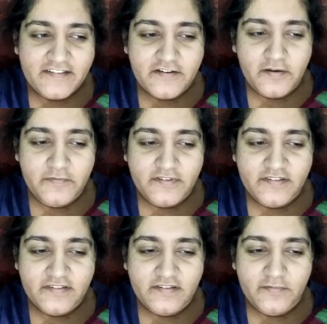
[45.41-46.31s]
So I'm
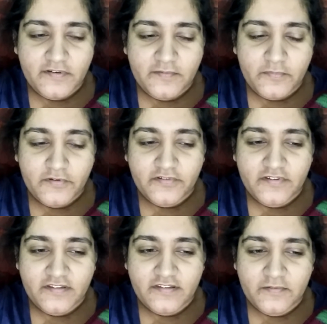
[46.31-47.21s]
gonna
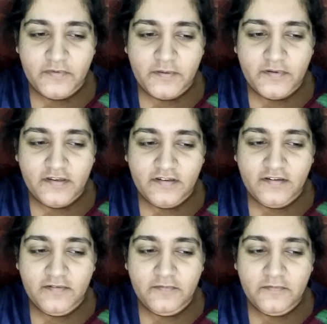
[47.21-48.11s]
post this and maybe
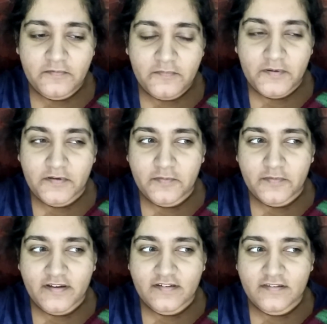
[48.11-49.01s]
go
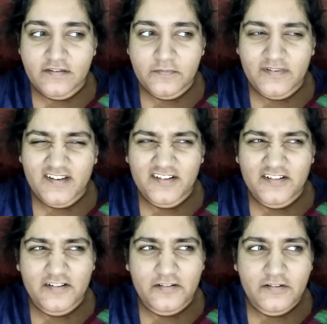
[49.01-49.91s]
back to sleep. I
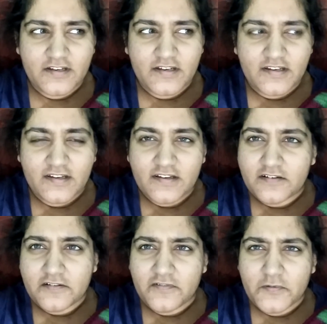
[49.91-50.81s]
don't know. I don't
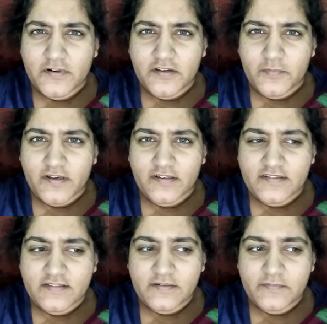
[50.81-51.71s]
know if I want to go back
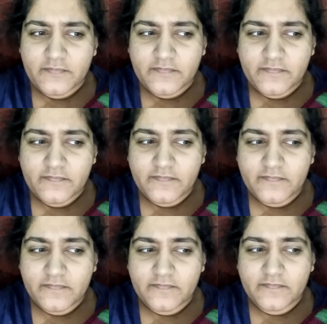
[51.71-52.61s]
to sleep.
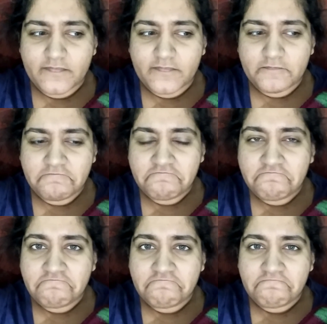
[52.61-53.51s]

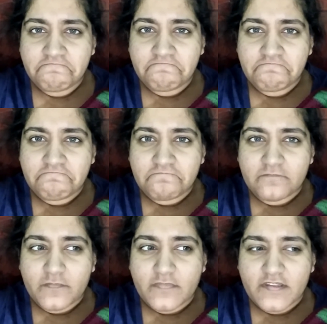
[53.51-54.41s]

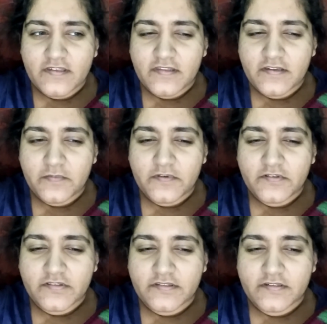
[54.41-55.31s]
I think I
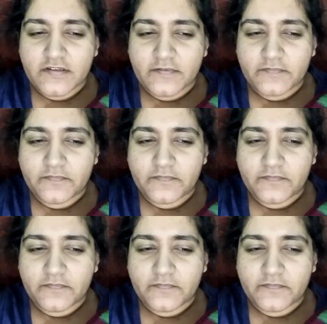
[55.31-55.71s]
might just